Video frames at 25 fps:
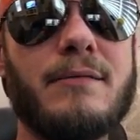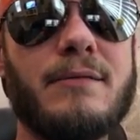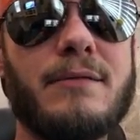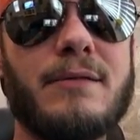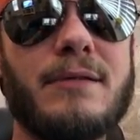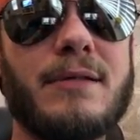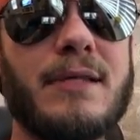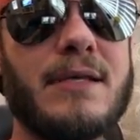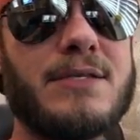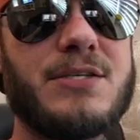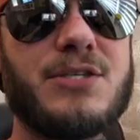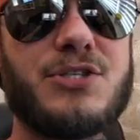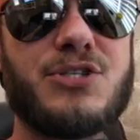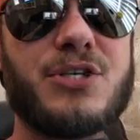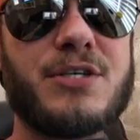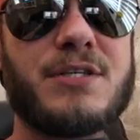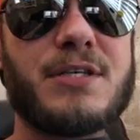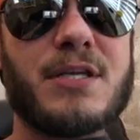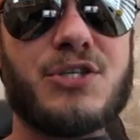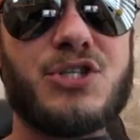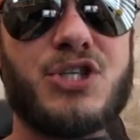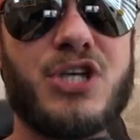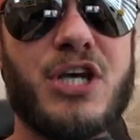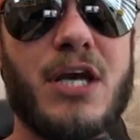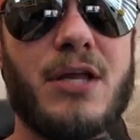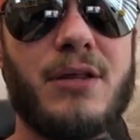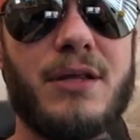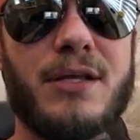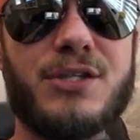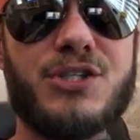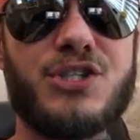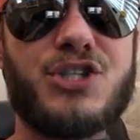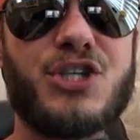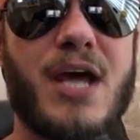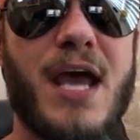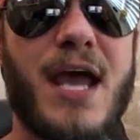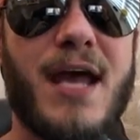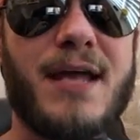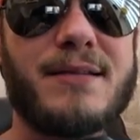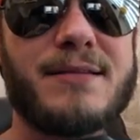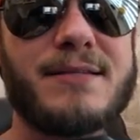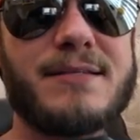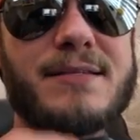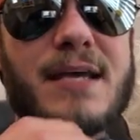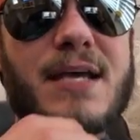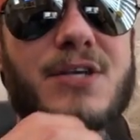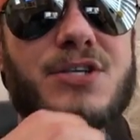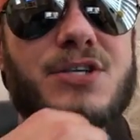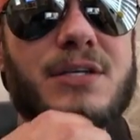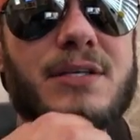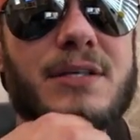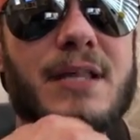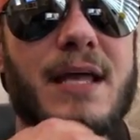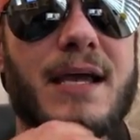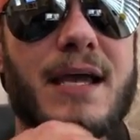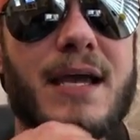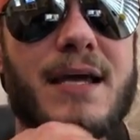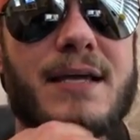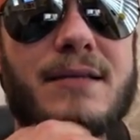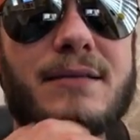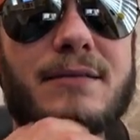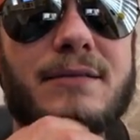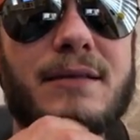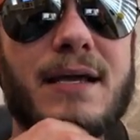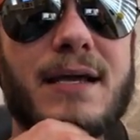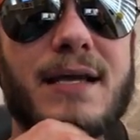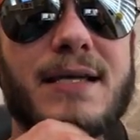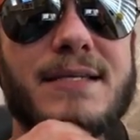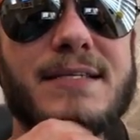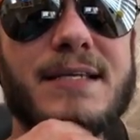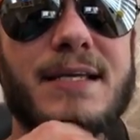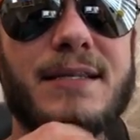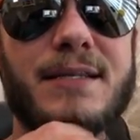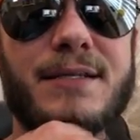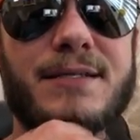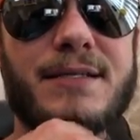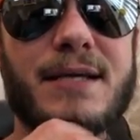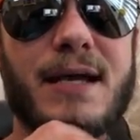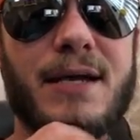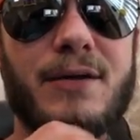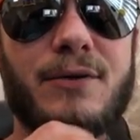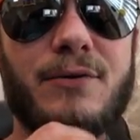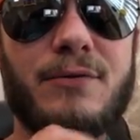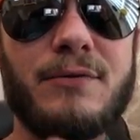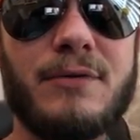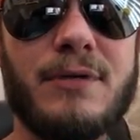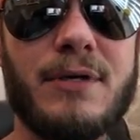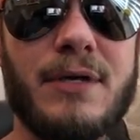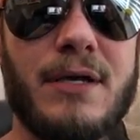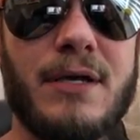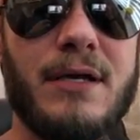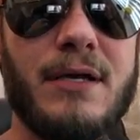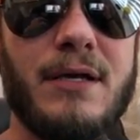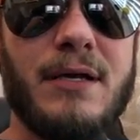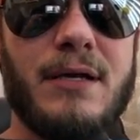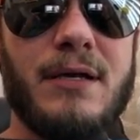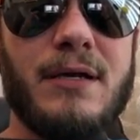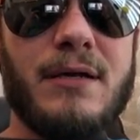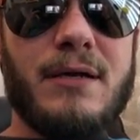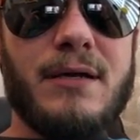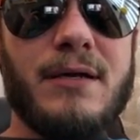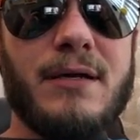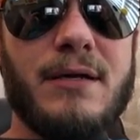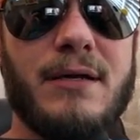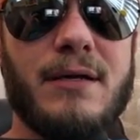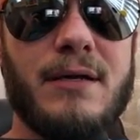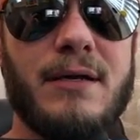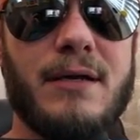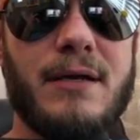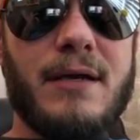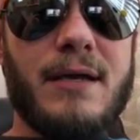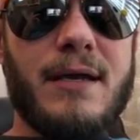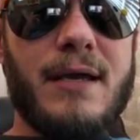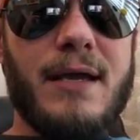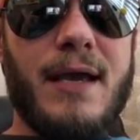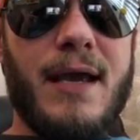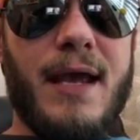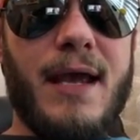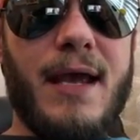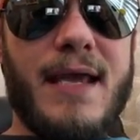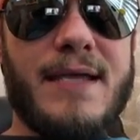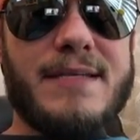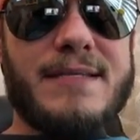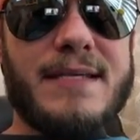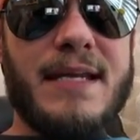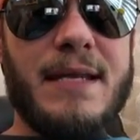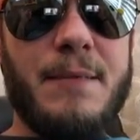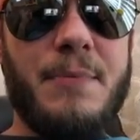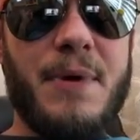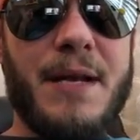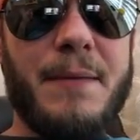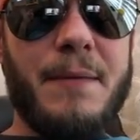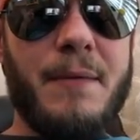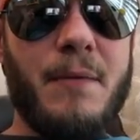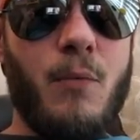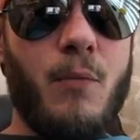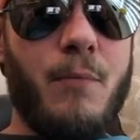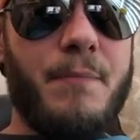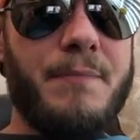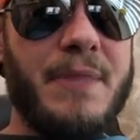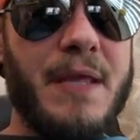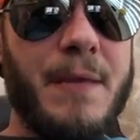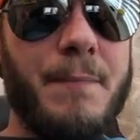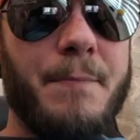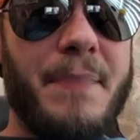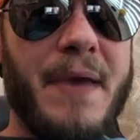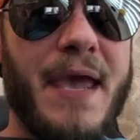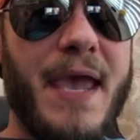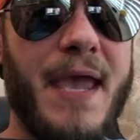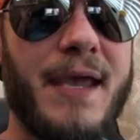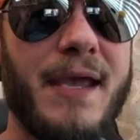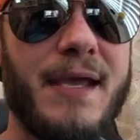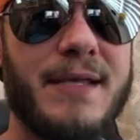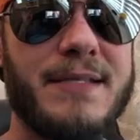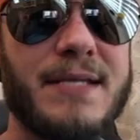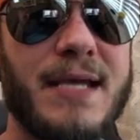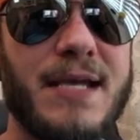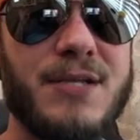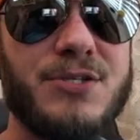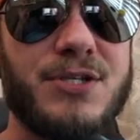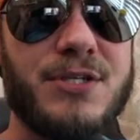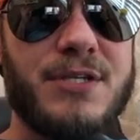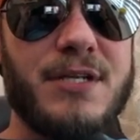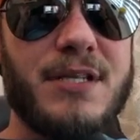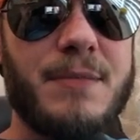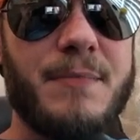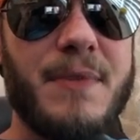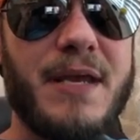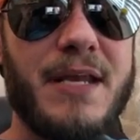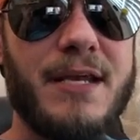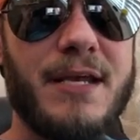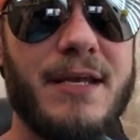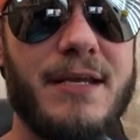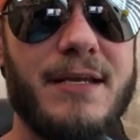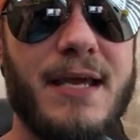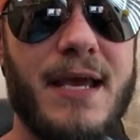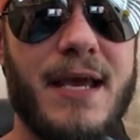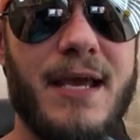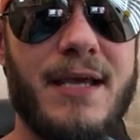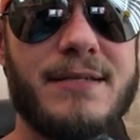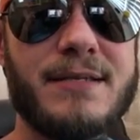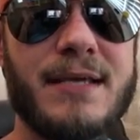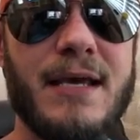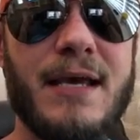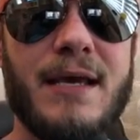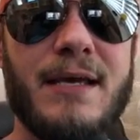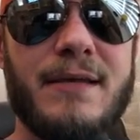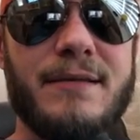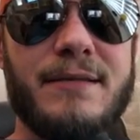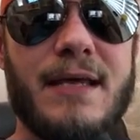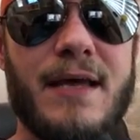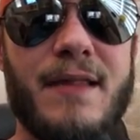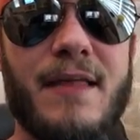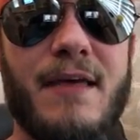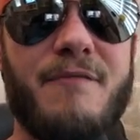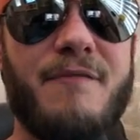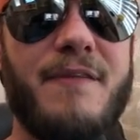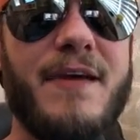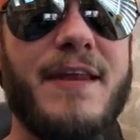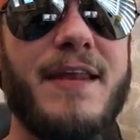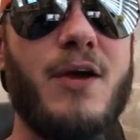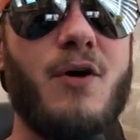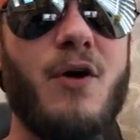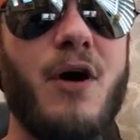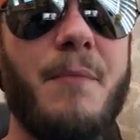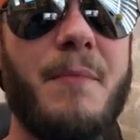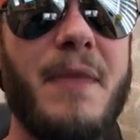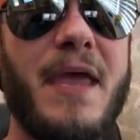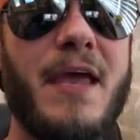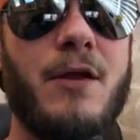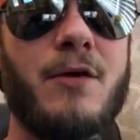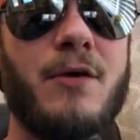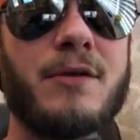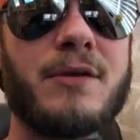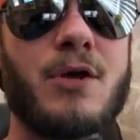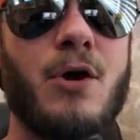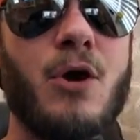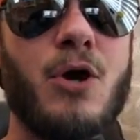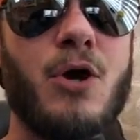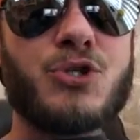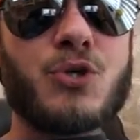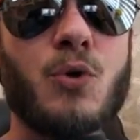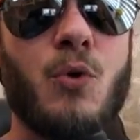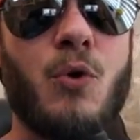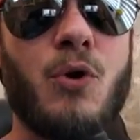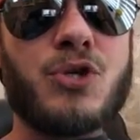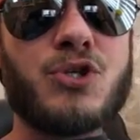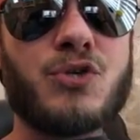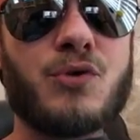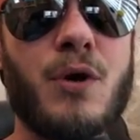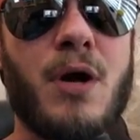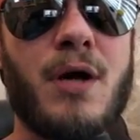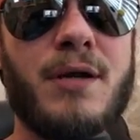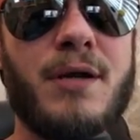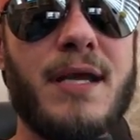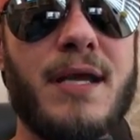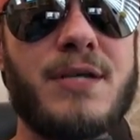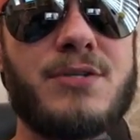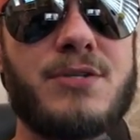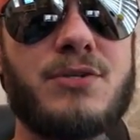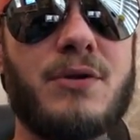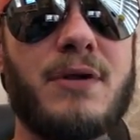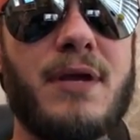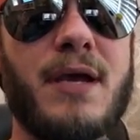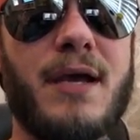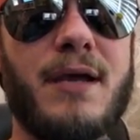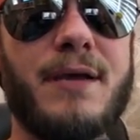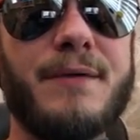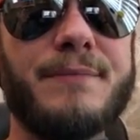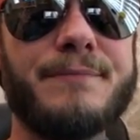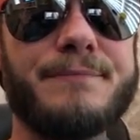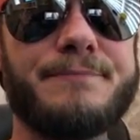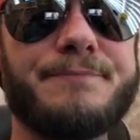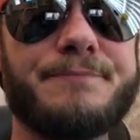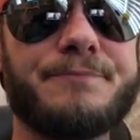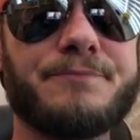this is just a chill and chat session, like I said in the title. Has anybody been paying attention to the media days? Now, that video I made on Coach Orgeron yesterday